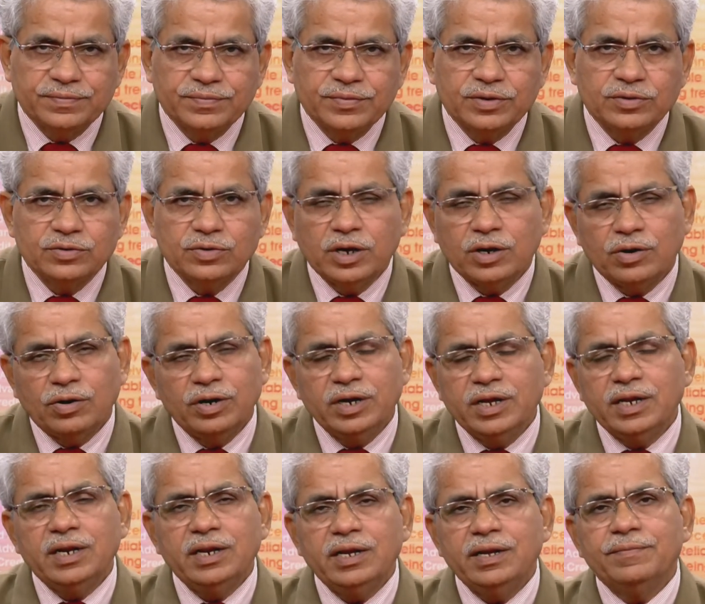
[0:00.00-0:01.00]
So
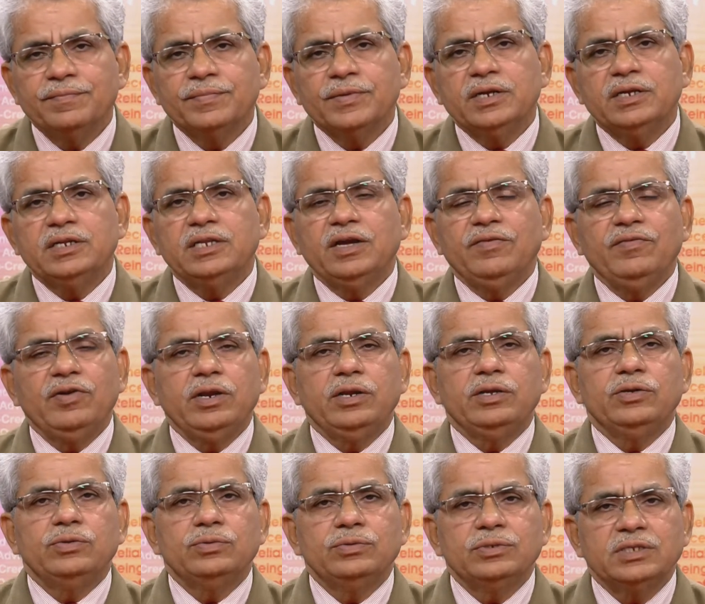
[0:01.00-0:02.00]
accordingly they will
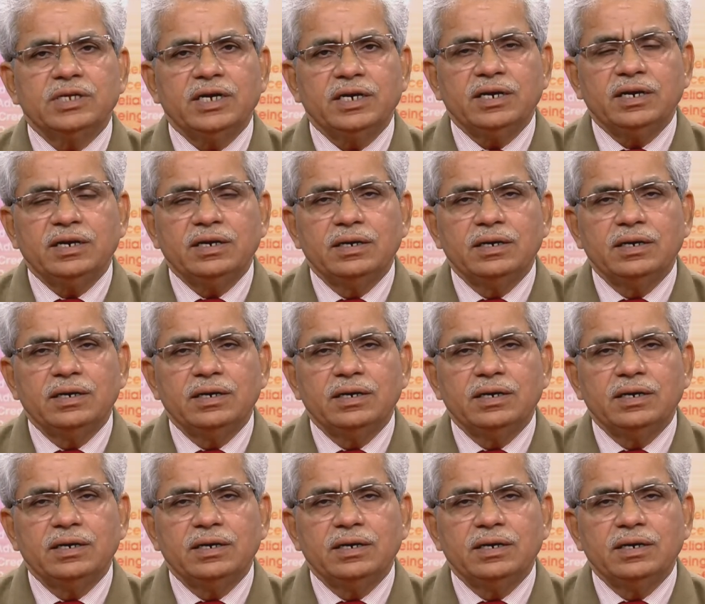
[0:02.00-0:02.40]
use that.